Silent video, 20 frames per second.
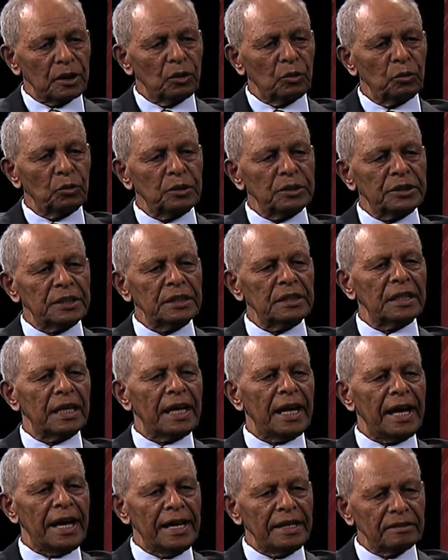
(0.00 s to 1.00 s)
within
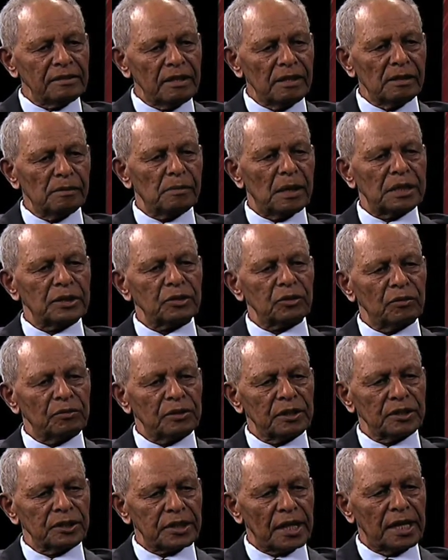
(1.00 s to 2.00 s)
18 months of
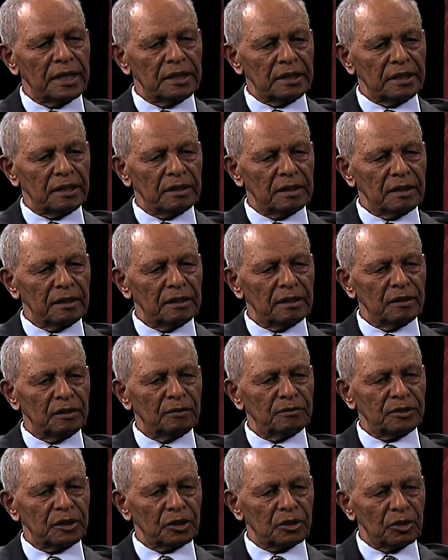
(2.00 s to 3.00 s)
the signing
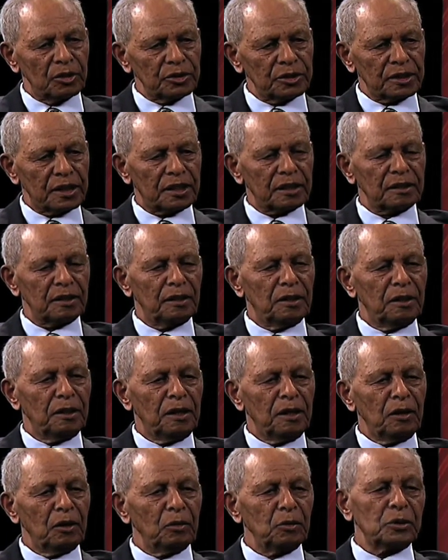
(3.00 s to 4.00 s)
of the contract,
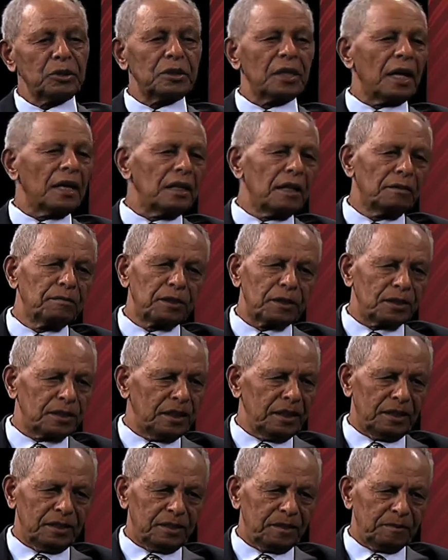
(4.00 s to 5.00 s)
which they never
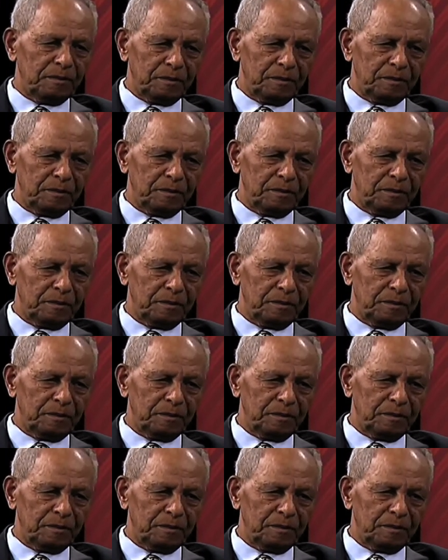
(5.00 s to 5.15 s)
did.